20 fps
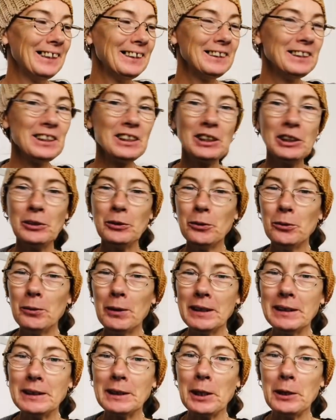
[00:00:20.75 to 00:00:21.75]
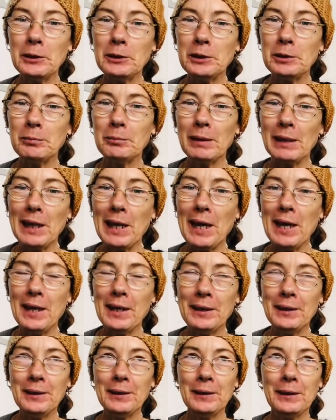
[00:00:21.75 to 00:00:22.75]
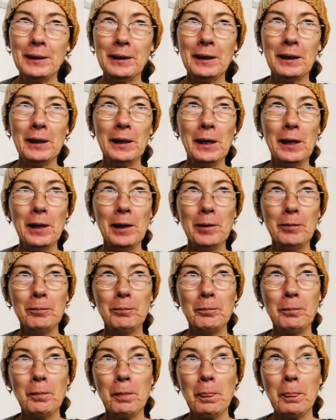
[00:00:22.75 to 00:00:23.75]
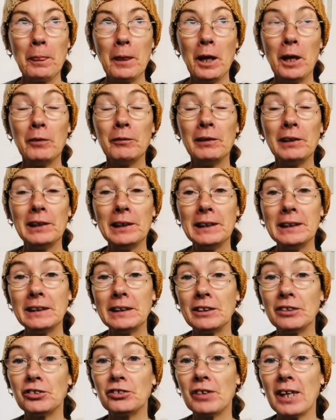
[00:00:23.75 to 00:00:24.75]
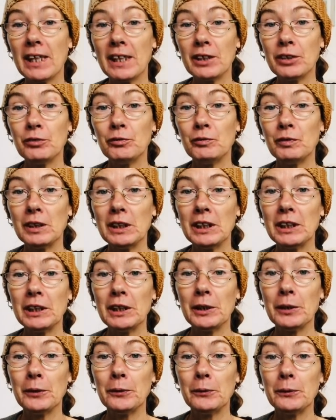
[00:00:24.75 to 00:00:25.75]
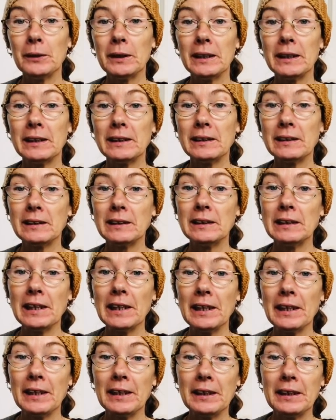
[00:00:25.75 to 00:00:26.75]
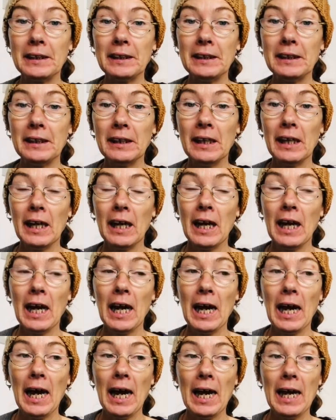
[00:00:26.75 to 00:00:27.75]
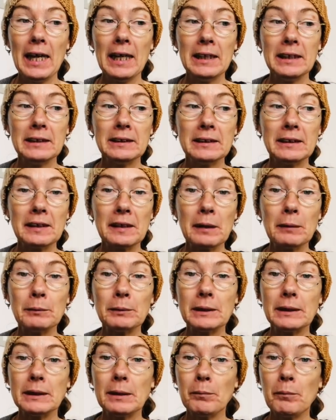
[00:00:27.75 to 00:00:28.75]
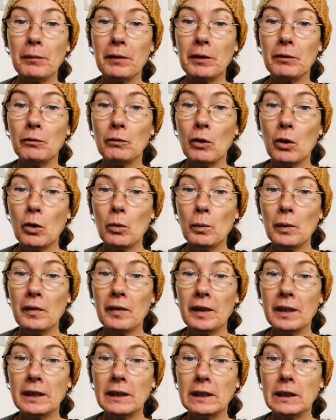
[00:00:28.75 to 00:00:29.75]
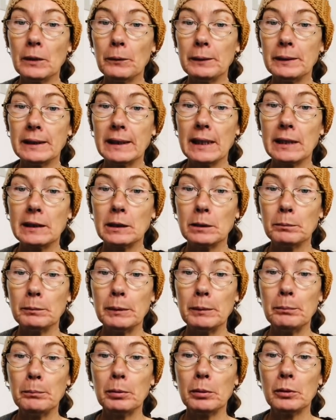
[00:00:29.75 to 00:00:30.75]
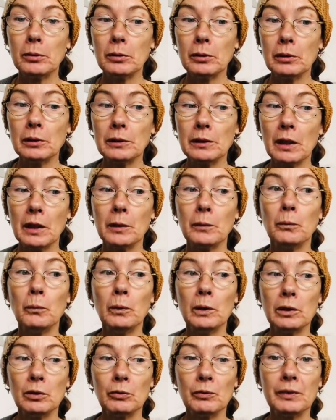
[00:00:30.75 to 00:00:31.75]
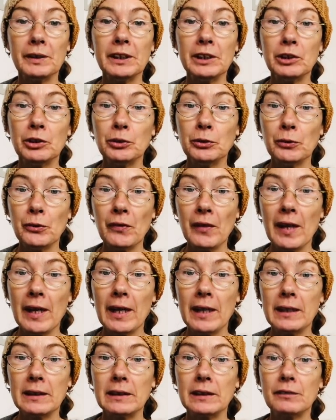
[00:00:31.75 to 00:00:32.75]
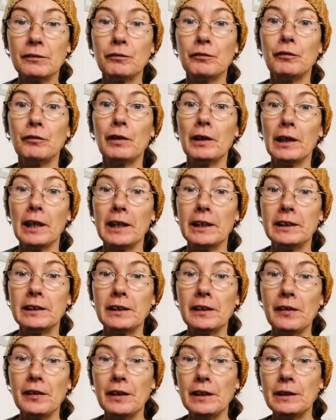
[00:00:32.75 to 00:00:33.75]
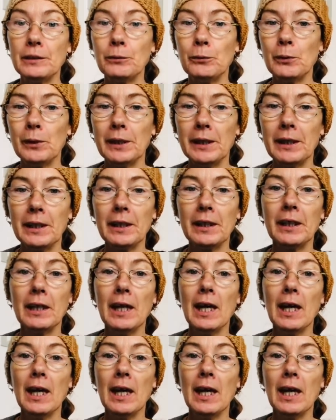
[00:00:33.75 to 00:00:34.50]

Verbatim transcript: Doesn't always go to plan. I released a dragon video yesterday and there was something wrong with it, so it's had to be pulled. I will redo that for later this week.